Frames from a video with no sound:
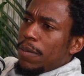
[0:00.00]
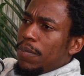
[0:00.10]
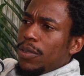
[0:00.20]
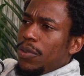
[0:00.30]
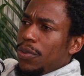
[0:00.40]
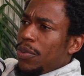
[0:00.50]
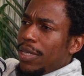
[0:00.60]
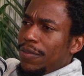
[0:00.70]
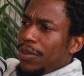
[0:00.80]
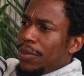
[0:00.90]
Yeah, but do
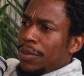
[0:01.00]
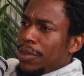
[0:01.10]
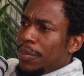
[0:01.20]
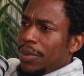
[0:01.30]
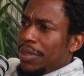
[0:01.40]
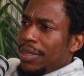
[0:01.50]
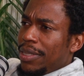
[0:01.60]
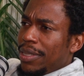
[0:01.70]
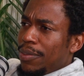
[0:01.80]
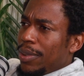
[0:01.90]
you have your own
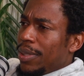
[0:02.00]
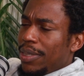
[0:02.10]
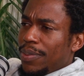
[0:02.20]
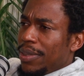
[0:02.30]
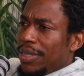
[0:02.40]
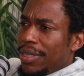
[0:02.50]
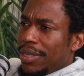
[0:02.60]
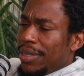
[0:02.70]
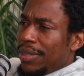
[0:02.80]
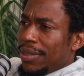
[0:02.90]
community here where you actually
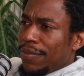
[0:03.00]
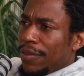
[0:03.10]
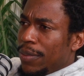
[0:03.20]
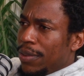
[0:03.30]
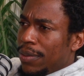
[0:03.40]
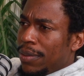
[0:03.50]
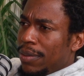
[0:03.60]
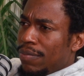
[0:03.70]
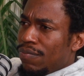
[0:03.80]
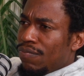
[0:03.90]
share this information?